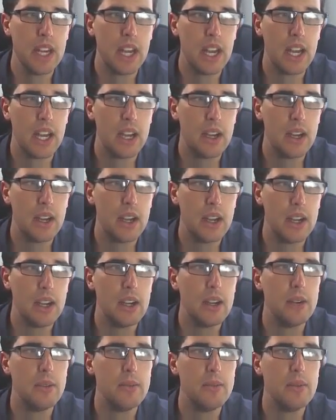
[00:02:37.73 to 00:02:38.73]

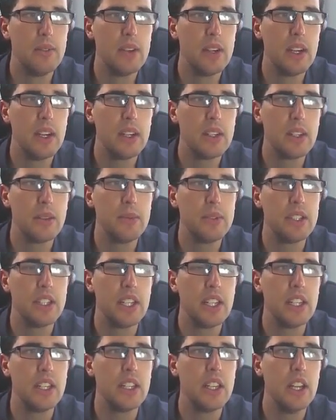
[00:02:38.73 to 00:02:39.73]
Let me
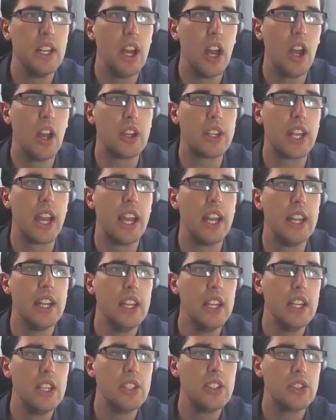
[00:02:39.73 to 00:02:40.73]
see. Okay,
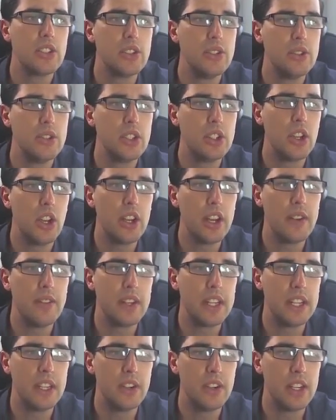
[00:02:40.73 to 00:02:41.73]
so you don't
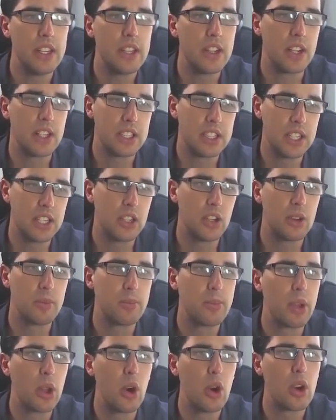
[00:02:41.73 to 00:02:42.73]
have it here either. I see you
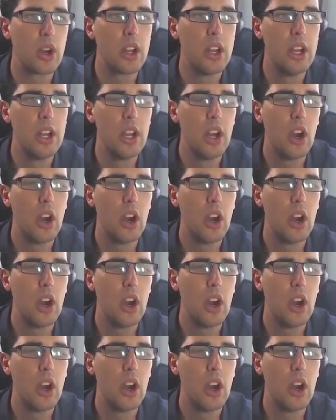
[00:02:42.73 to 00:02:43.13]
got blog.